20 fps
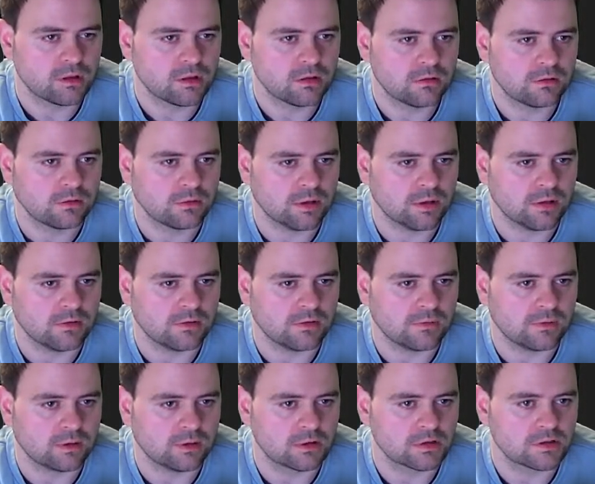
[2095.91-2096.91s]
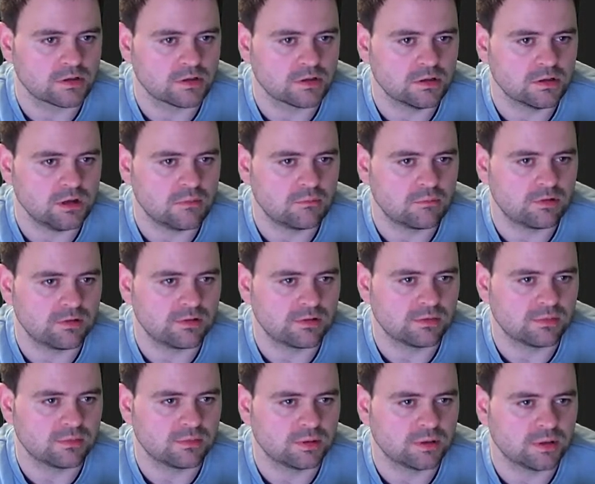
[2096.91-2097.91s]
So here's the function, and
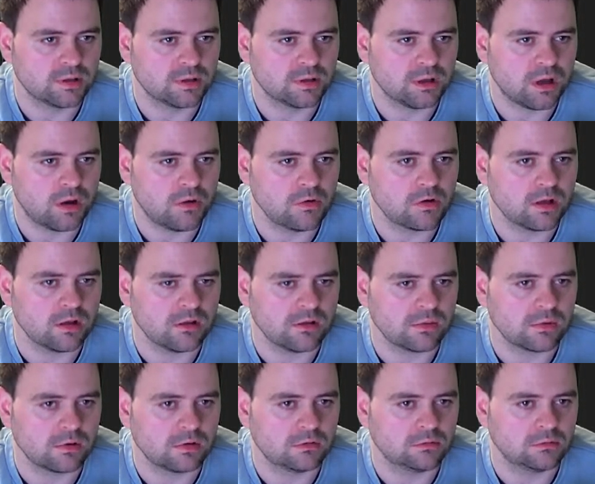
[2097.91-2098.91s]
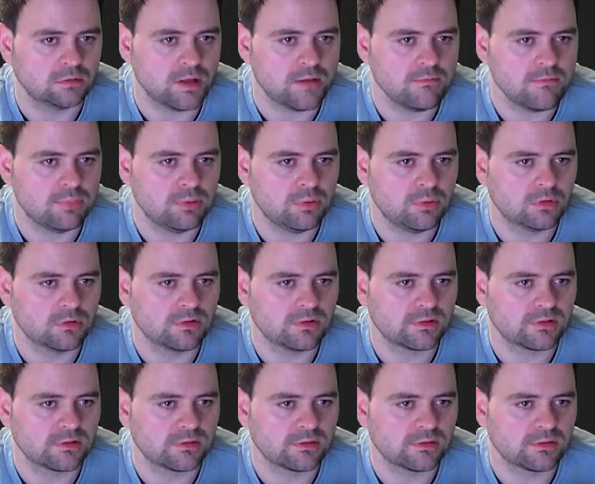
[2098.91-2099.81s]
presumably, okay, so we've got imports